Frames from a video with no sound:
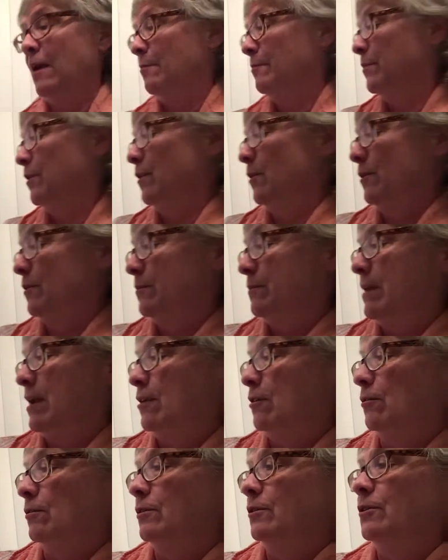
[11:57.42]
bird
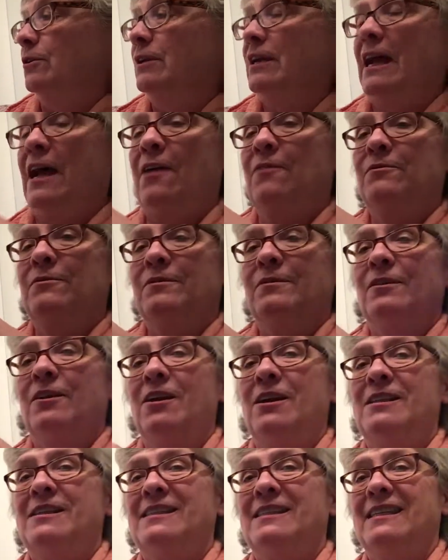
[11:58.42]
better look out
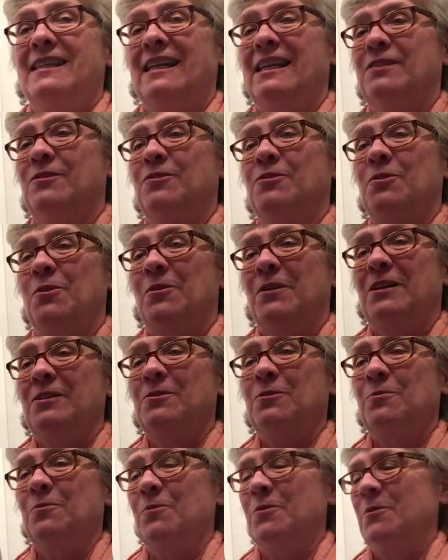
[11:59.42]
because it's starting
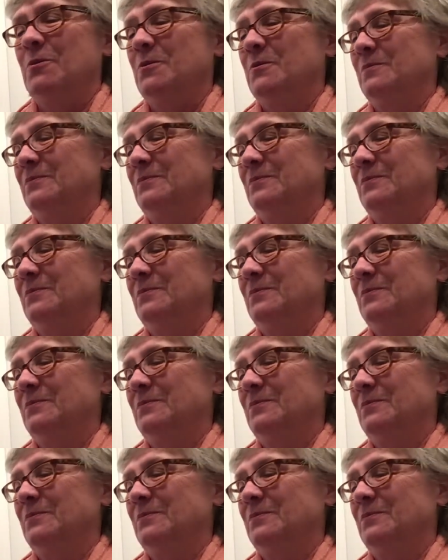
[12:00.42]
to roll.